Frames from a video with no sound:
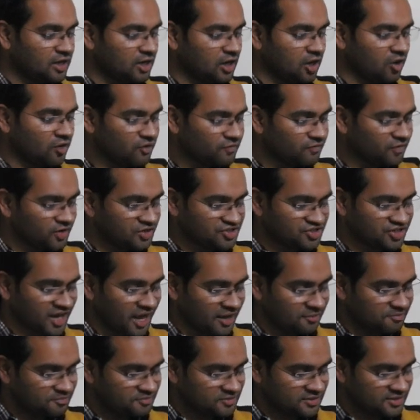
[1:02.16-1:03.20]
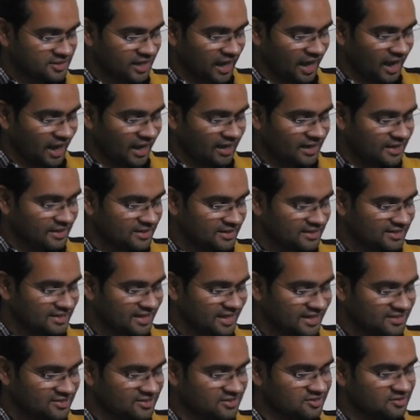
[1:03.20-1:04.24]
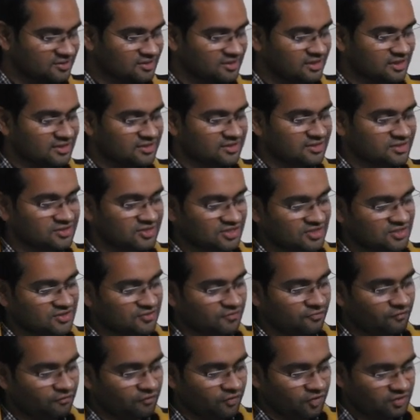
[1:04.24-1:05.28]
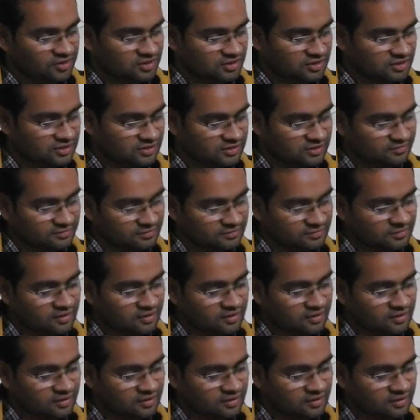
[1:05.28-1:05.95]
Look for shapes and texture that suggest fossils,